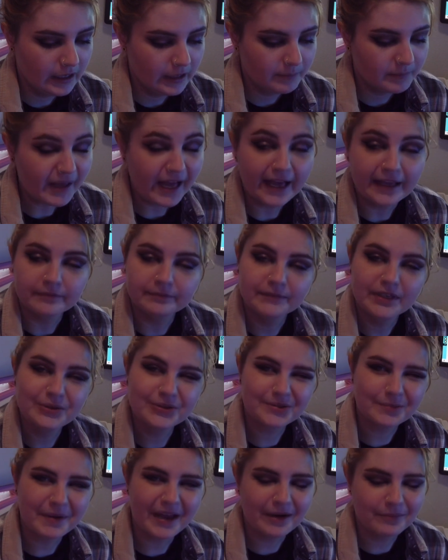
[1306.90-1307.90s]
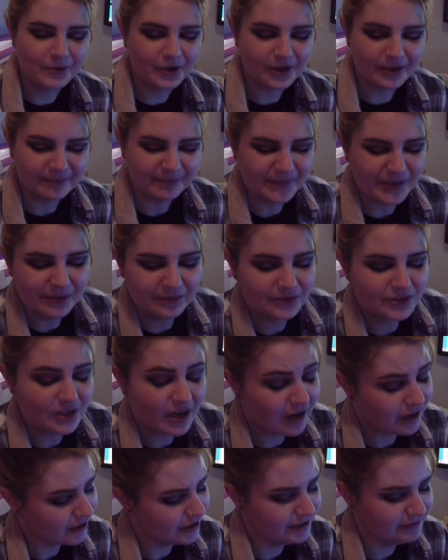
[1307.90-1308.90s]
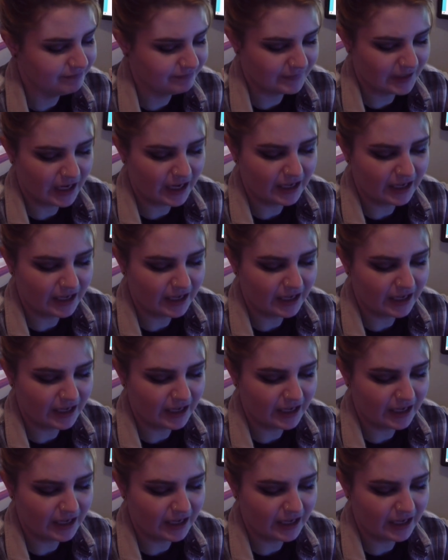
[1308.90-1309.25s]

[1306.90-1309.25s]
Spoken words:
Bad. It was a bad book. It was not good.